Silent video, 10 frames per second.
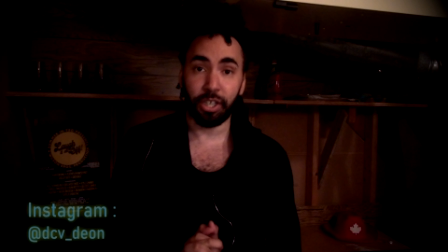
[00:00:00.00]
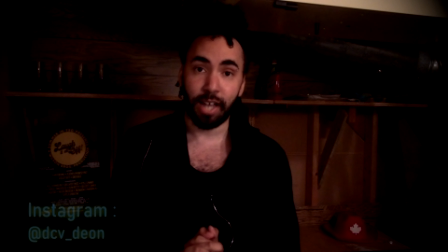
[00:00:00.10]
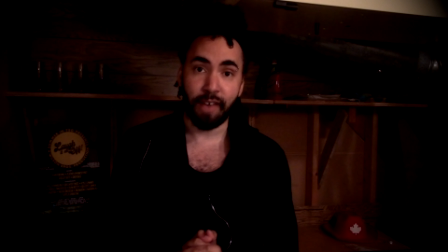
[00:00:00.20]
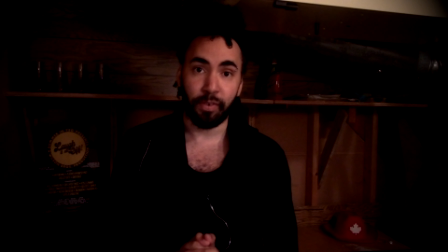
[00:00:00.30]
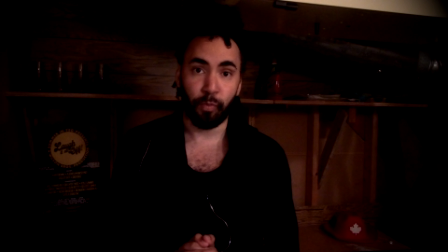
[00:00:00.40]

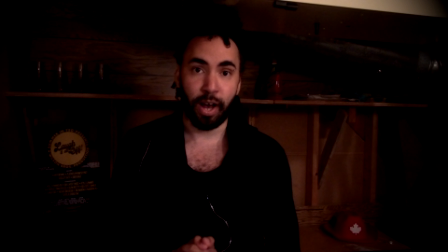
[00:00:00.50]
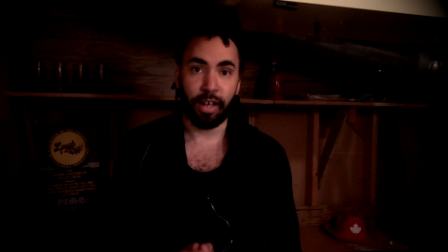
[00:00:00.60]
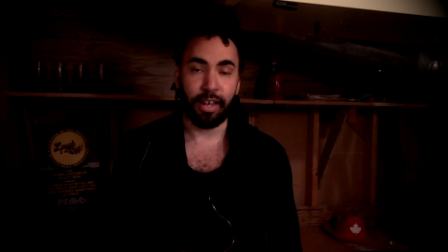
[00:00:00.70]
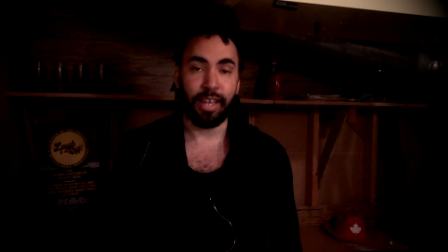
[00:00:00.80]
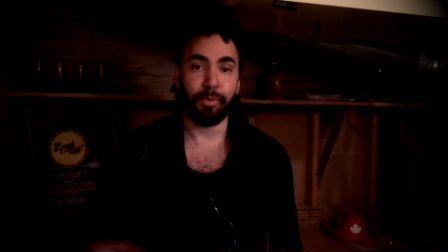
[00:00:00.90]
alive and
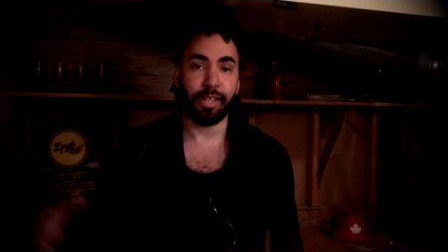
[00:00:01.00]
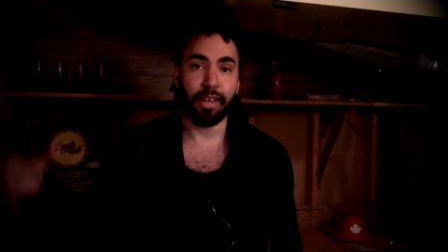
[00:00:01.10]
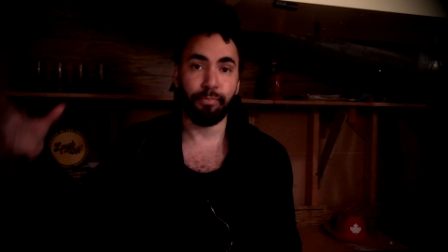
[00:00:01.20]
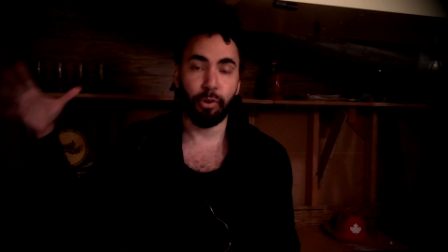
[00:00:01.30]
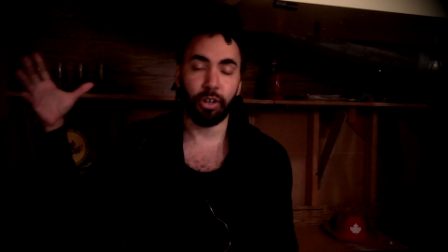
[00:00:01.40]
well, and he was
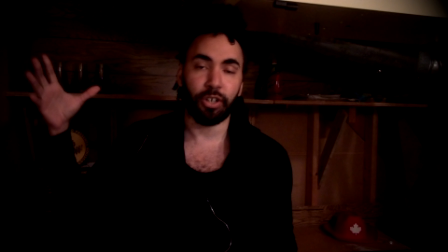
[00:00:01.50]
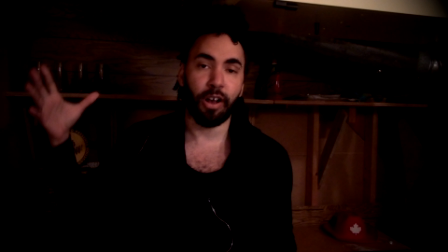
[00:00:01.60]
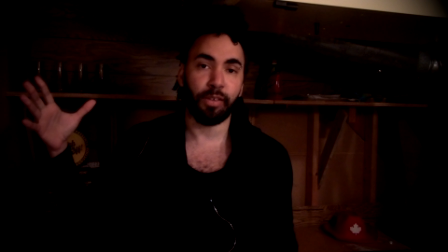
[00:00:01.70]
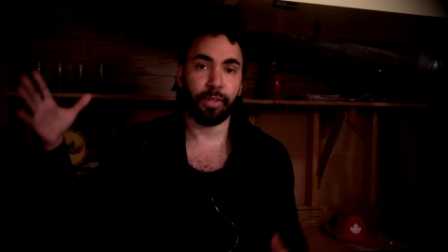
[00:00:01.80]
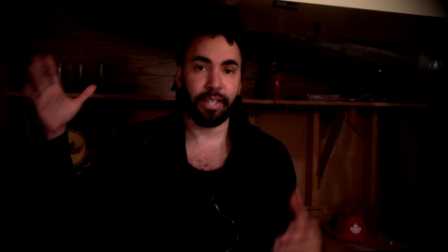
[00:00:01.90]
in Port
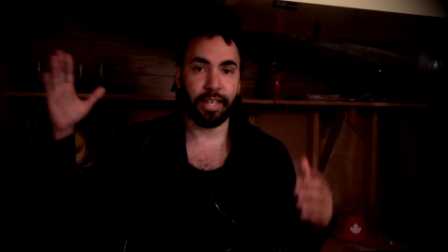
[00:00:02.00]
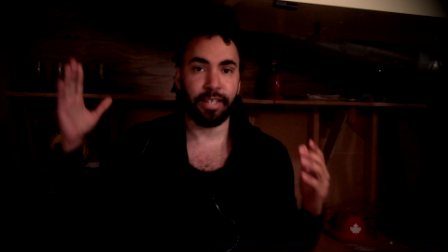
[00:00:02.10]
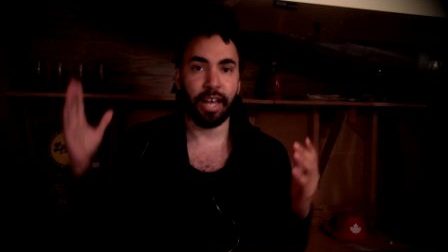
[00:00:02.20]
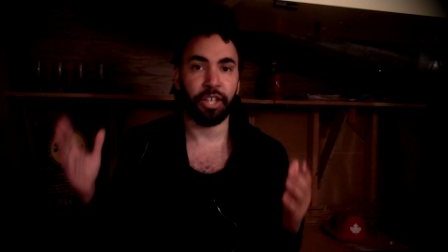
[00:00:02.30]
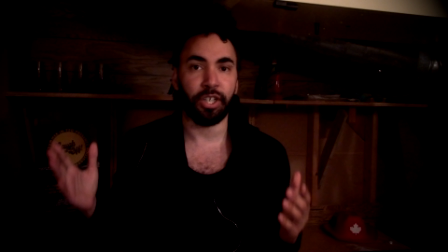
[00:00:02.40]
Charles with the
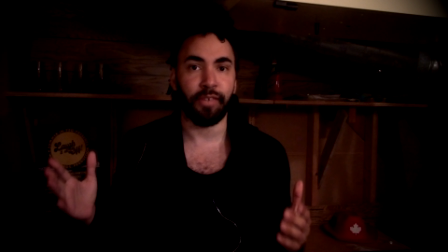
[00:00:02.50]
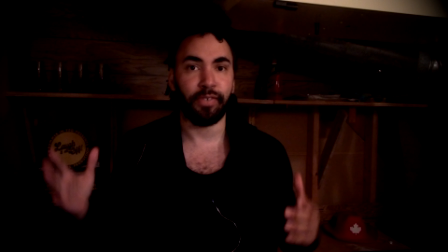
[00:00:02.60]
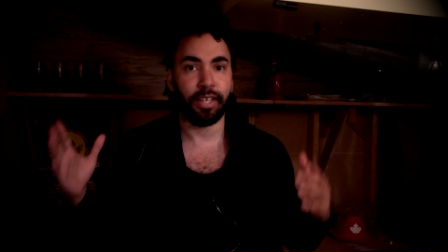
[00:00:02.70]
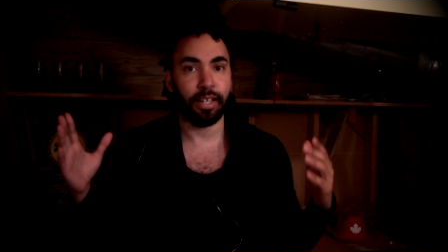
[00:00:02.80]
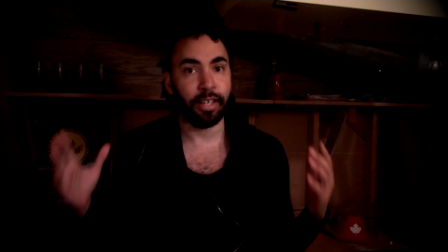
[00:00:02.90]
intention
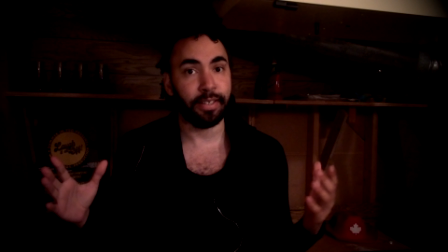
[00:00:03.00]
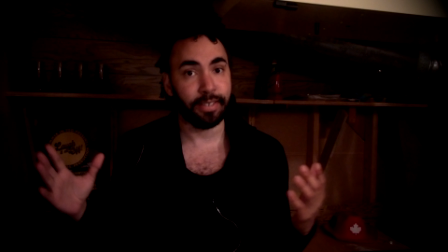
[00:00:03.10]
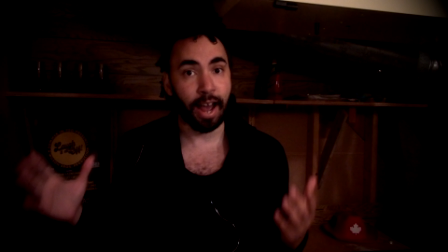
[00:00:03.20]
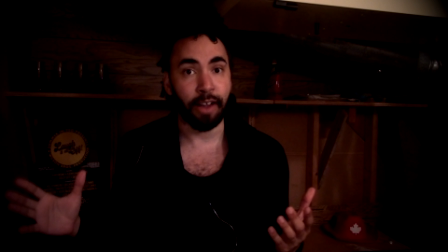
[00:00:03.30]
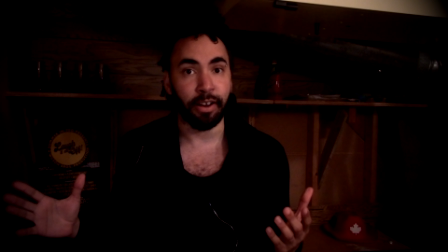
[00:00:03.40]
of killing
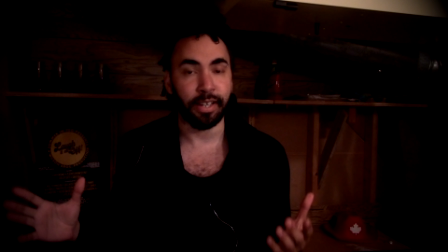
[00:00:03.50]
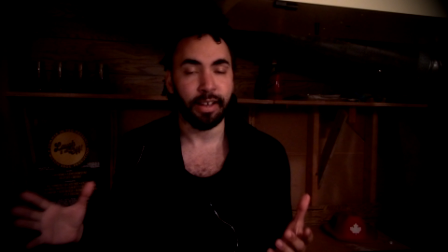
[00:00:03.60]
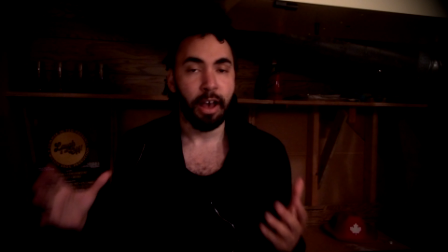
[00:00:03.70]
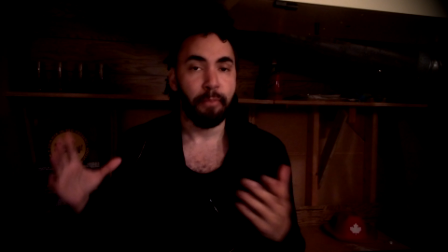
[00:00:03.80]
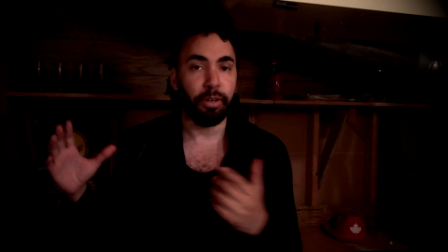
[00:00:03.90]
Cyrus,
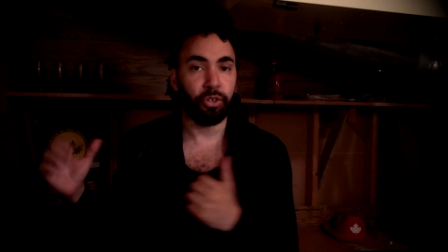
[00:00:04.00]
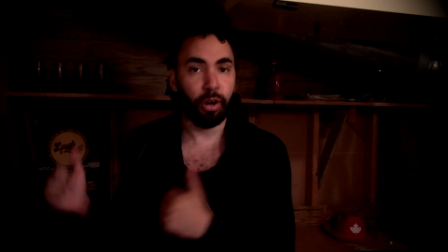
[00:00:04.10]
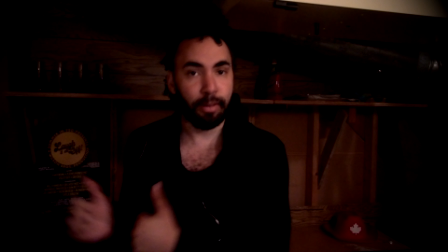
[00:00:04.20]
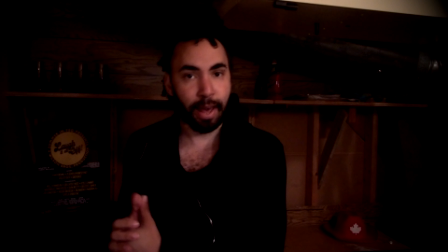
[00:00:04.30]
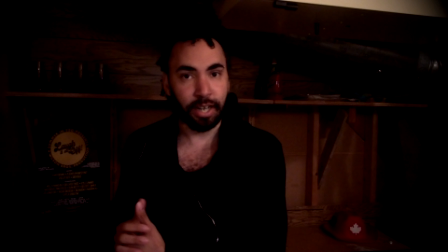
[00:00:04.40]
but
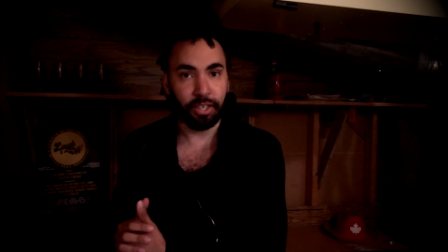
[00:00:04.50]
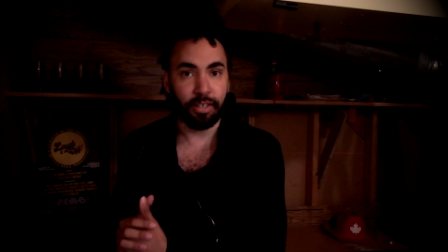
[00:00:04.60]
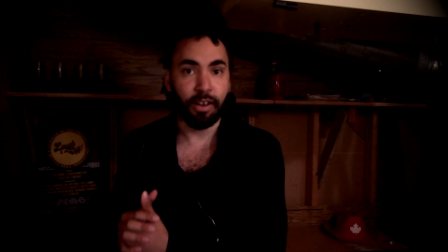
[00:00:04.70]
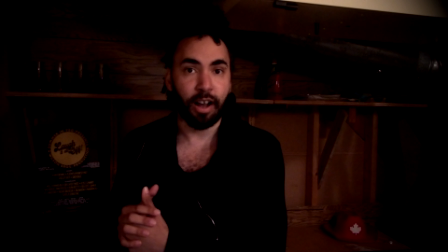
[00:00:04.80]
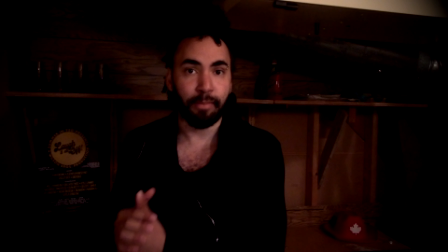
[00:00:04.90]
Jordan managed to
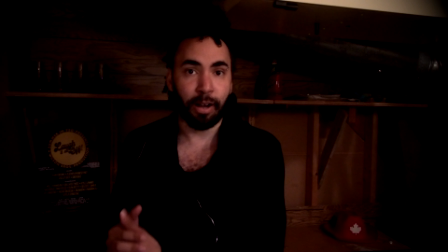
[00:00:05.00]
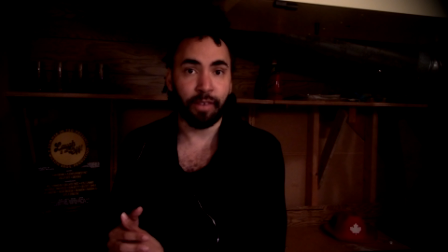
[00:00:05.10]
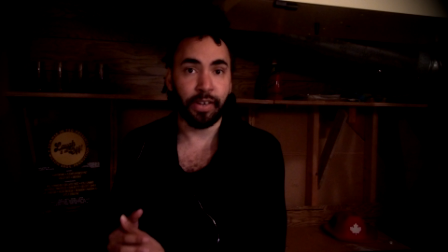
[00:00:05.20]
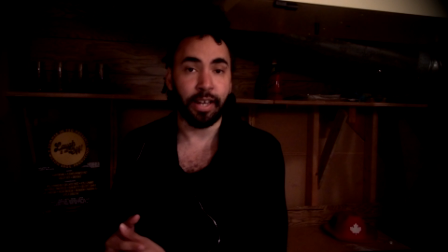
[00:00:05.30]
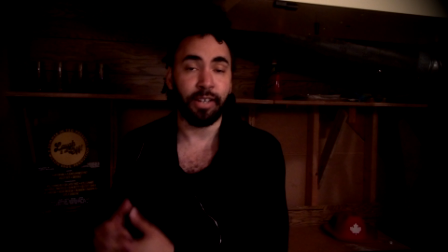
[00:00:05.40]
talk him out
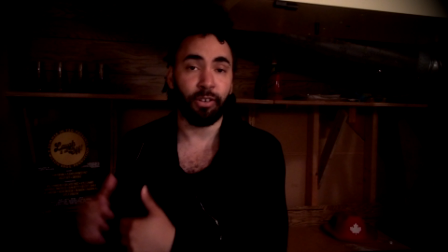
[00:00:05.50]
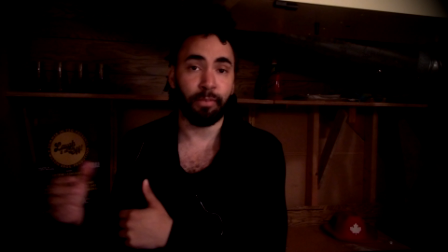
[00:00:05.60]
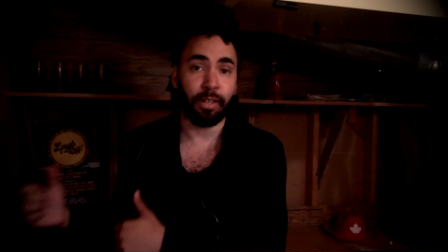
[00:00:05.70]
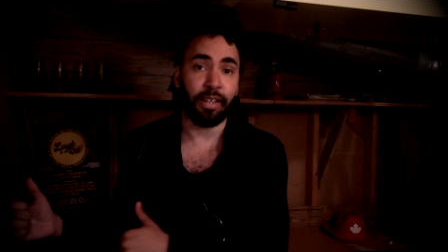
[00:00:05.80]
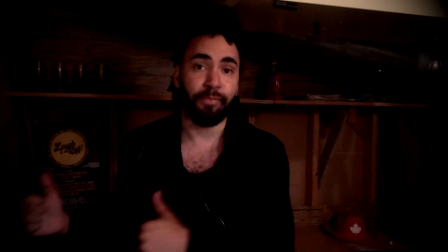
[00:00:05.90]
of it and told
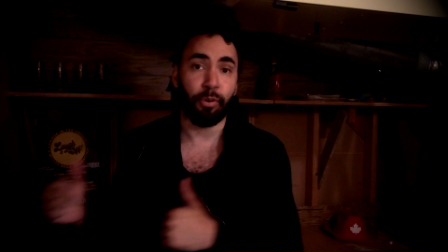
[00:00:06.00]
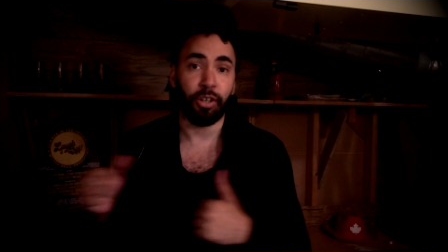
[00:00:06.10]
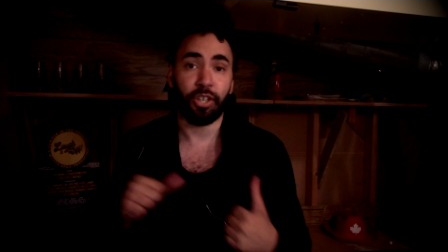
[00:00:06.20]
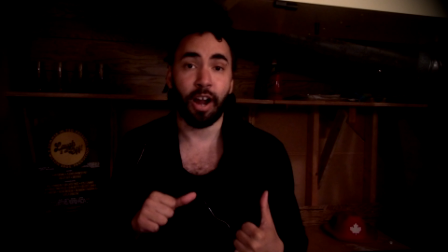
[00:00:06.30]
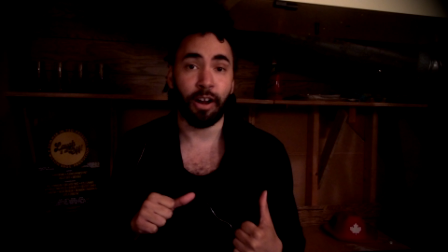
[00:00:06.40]
him to leave
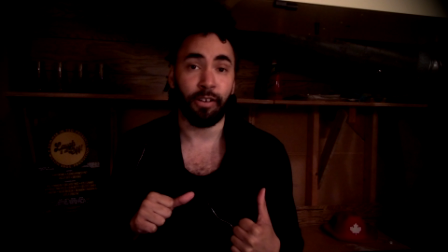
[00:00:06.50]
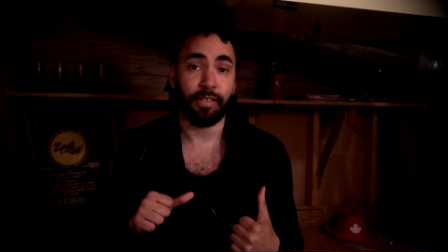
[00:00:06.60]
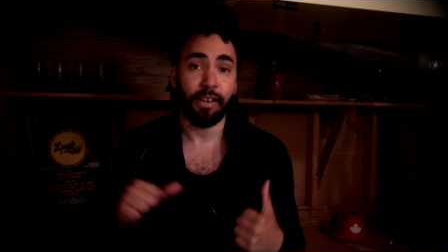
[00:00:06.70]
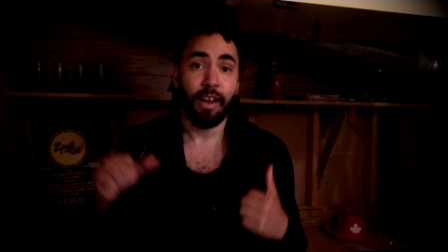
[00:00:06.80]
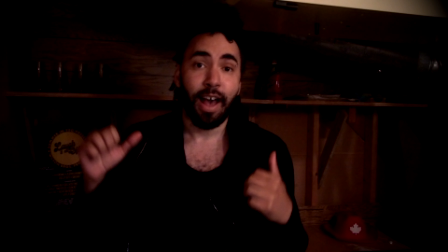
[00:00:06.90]
Port Charles.